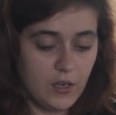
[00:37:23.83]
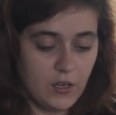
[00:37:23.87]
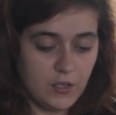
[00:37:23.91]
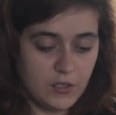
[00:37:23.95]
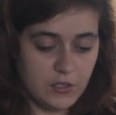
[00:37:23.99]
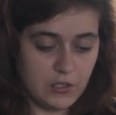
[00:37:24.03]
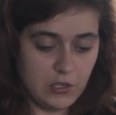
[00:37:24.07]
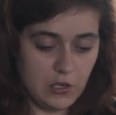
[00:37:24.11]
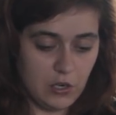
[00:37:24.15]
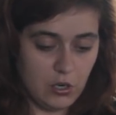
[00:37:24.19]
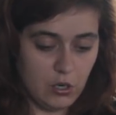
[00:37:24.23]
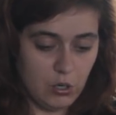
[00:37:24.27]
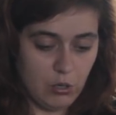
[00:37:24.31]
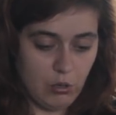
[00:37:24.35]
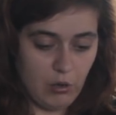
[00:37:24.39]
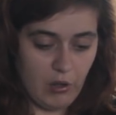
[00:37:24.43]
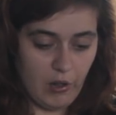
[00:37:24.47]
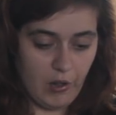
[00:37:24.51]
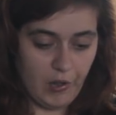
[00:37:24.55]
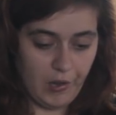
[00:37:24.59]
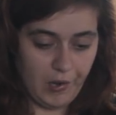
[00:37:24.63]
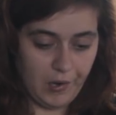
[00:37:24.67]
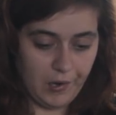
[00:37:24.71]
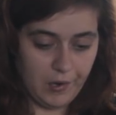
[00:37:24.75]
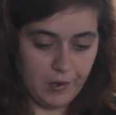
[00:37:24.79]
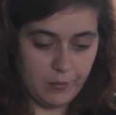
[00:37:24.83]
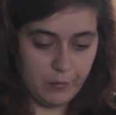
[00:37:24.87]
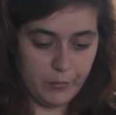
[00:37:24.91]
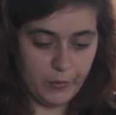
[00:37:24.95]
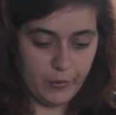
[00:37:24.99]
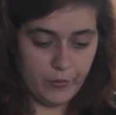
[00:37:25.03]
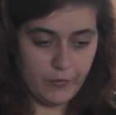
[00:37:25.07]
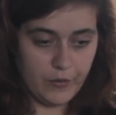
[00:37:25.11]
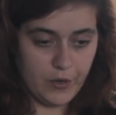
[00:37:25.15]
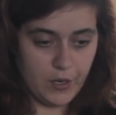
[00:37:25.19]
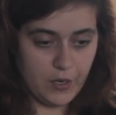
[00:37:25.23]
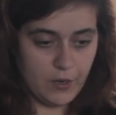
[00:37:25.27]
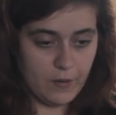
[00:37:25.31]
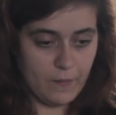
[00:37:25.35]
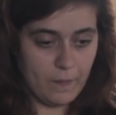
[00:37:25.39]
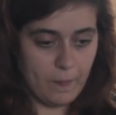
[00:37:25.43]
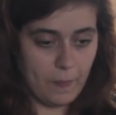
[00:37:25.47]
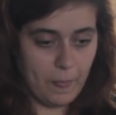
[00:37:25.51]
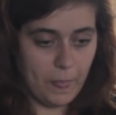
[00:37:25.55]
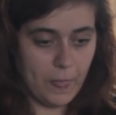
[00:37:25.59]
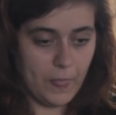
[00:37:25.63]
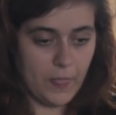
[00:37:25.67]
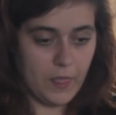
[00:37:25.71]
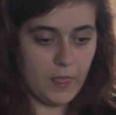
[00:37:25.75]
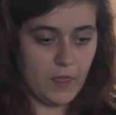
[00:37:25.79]
So a movie.
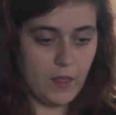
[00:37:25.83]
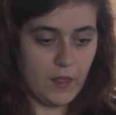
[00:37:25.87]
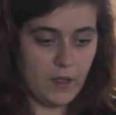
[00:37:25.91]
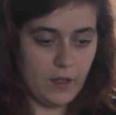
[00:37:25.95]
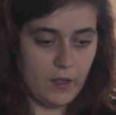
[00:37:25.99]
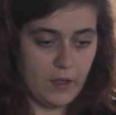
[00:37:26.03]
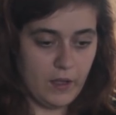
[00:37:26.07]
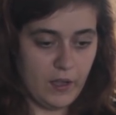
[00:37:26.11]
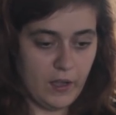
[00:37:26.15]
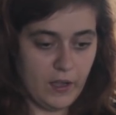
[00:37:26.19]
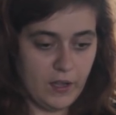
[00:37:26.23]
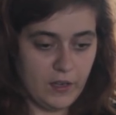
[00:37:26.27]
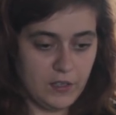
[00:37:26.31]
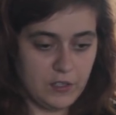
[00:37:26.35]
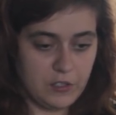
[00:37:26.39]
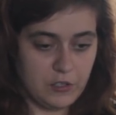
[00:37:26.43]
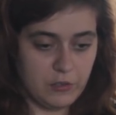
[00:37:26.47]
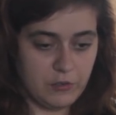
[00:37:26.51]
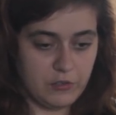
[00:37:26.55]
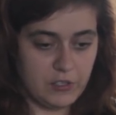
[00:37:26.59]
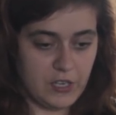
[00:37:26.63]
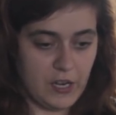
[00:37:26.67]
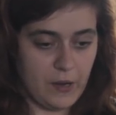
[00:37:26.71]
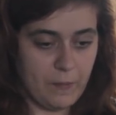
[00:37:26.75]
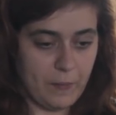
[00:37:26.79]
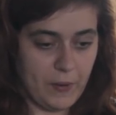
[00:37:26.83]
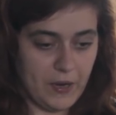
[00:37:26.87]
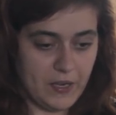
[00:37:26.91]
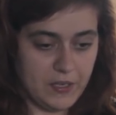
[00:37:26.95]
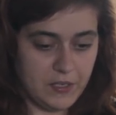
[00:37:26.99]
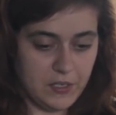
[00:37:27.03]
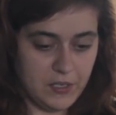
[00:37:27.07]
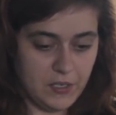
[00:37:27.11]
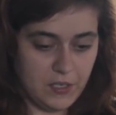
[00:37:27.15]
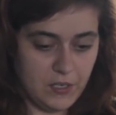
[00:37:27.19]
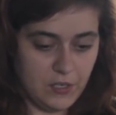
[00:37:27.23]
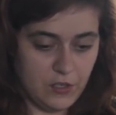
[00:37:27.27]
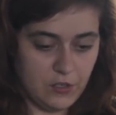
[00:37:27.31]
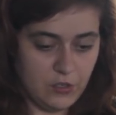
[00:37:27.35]
And so type ID,